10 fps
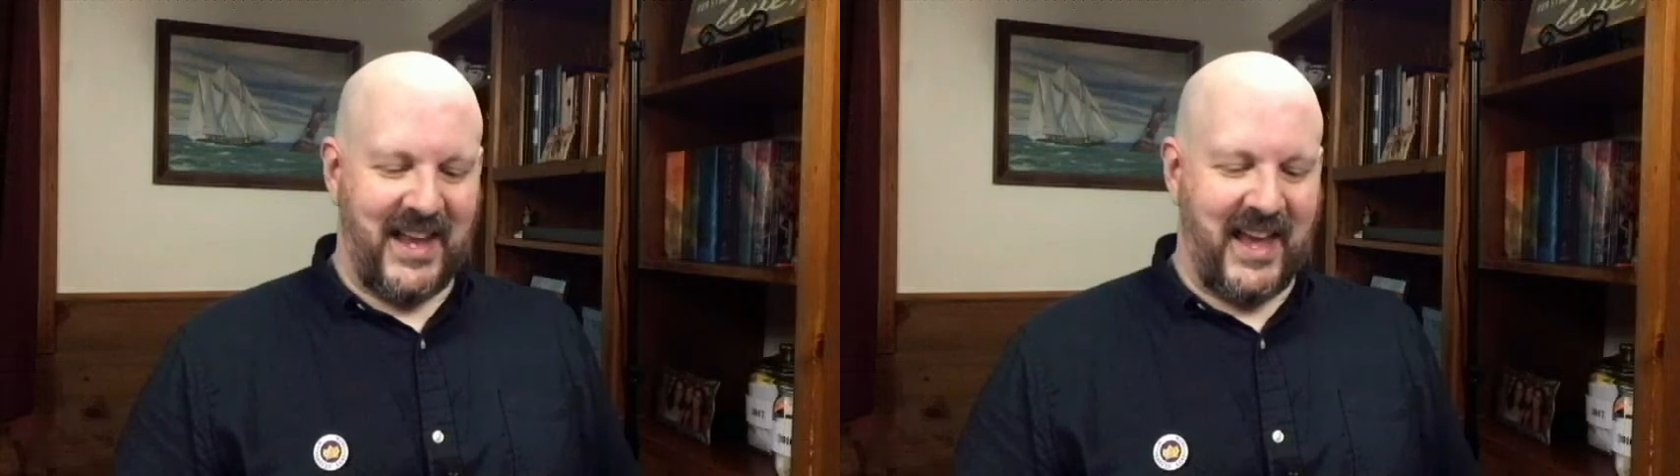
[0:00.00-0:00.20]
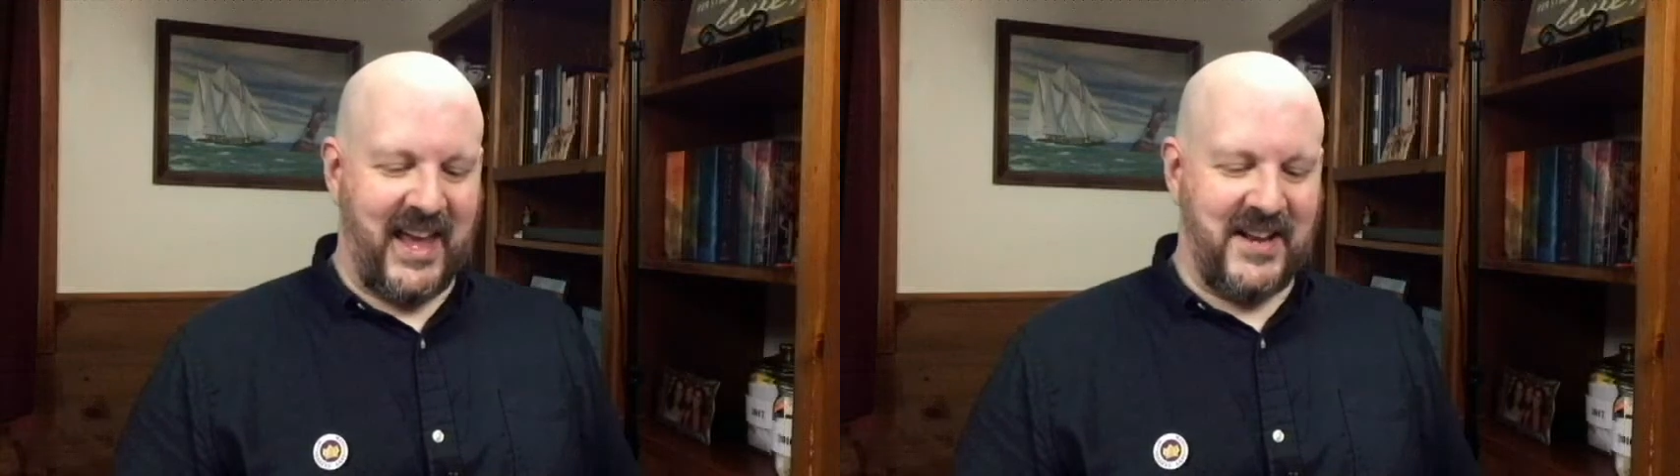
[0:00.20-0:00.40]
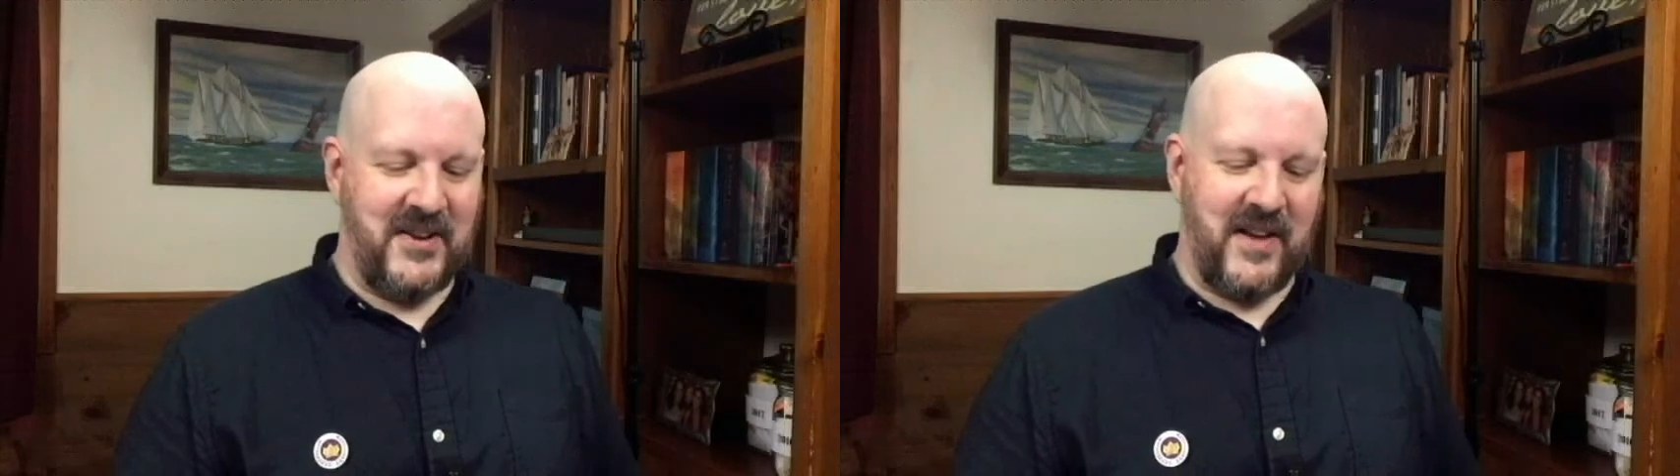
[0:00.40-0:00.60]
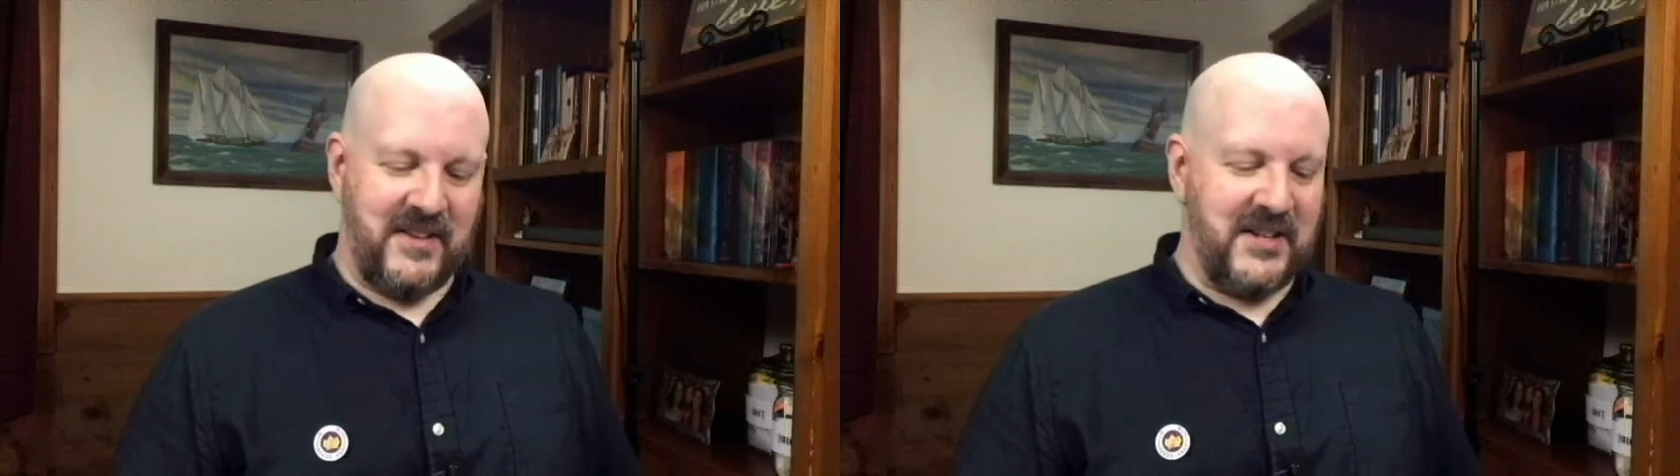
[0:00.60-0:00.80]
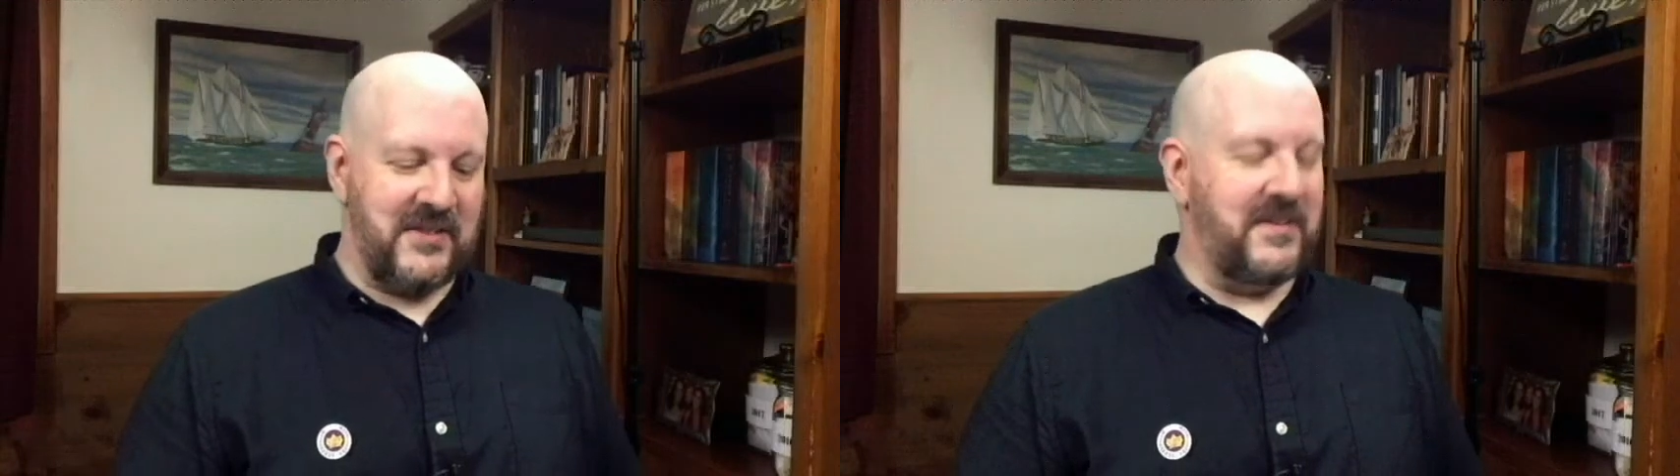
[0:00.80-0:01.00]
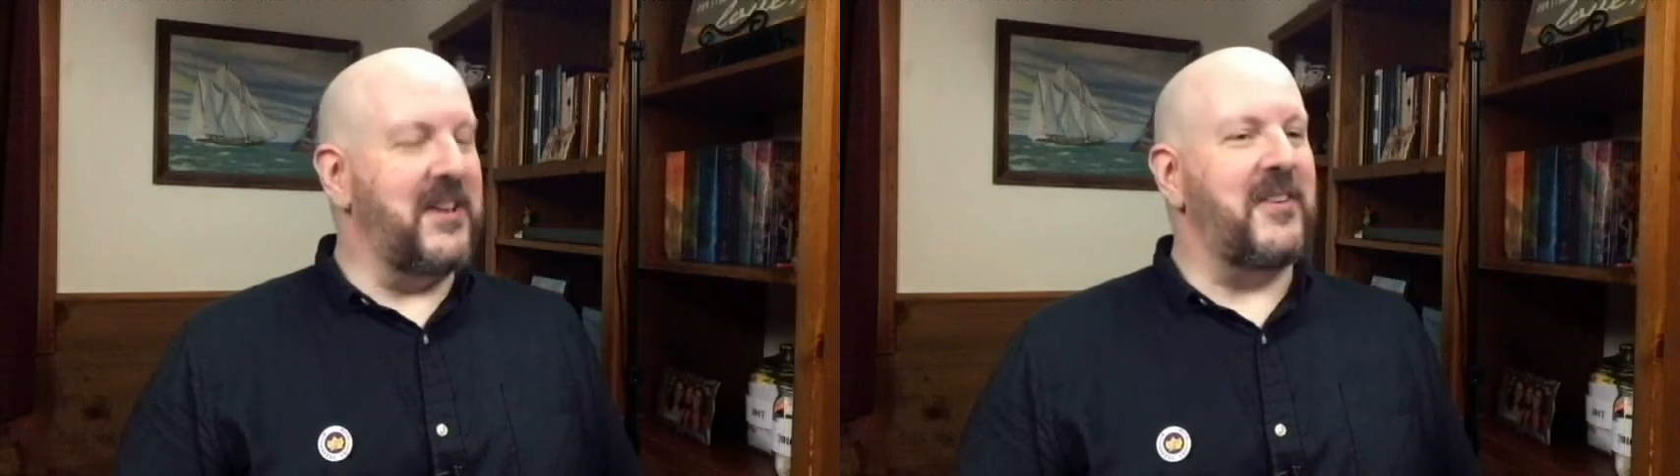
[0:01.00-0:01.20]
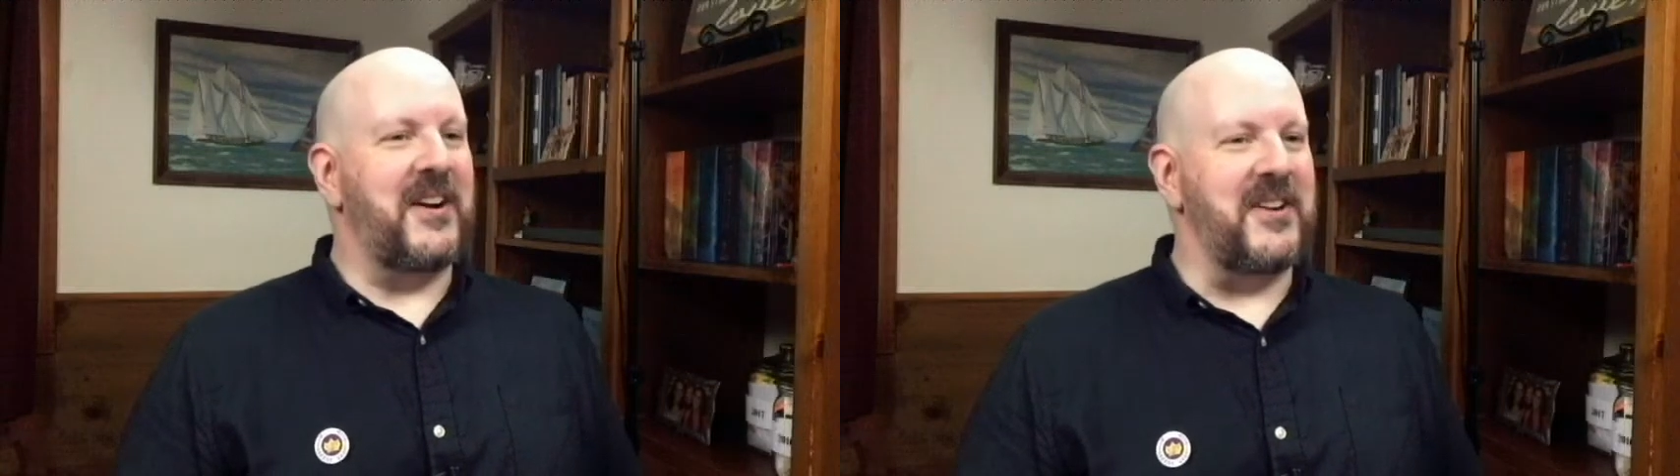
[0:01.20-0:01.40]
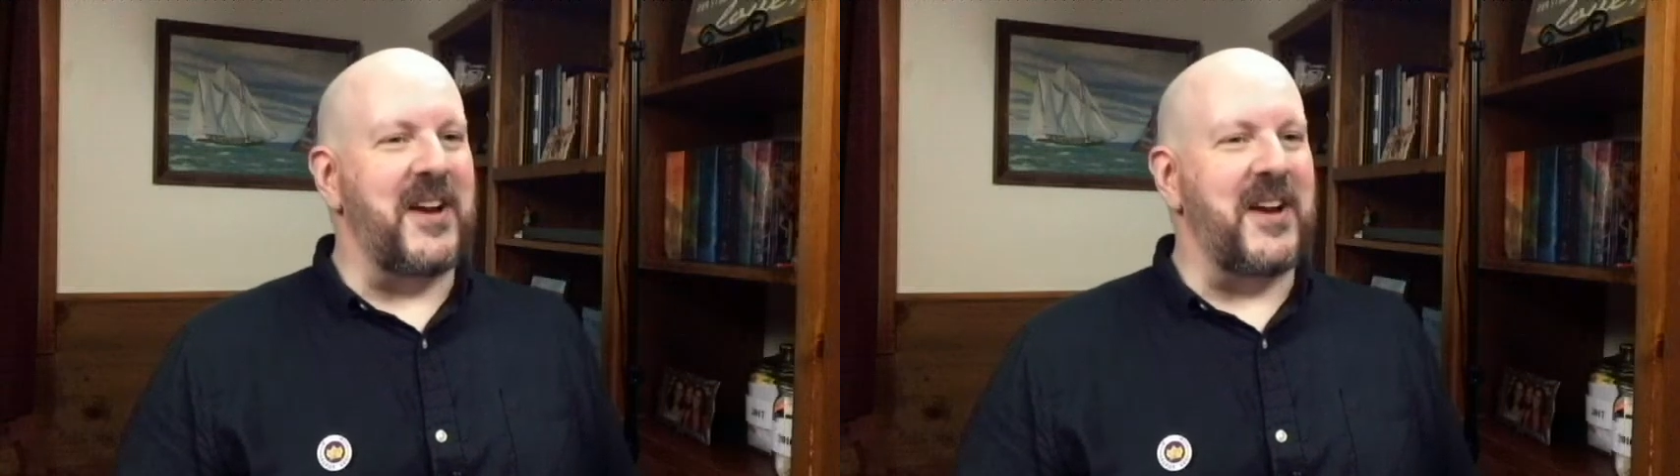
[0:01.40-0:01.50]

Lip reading: And you have yet to figure out